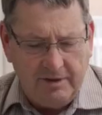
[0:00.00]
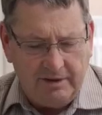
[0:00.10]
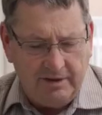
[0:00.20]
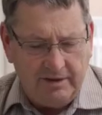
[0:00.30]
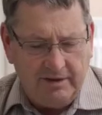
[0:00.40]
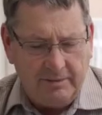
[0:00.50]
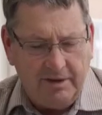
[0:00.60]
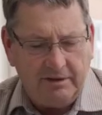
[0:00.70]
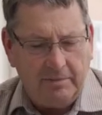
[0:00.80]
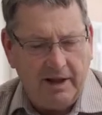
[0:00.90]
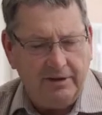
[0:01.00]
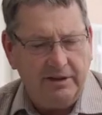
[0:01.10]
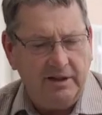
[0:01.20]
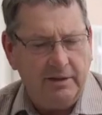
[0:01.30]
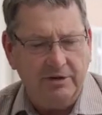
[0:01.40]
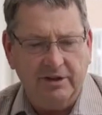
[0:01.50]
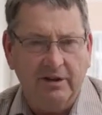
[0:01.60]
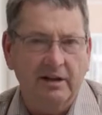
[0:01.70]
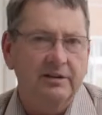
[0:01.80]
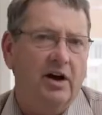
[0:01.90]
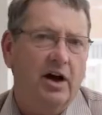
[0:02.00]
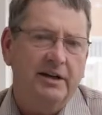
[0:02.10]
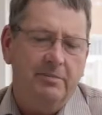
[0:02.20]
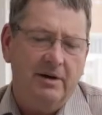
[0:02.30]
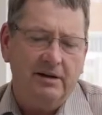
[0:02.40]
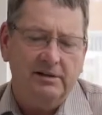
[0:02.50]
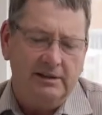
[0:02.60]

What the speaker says: is a piece of plastic about the size of a hockey puck.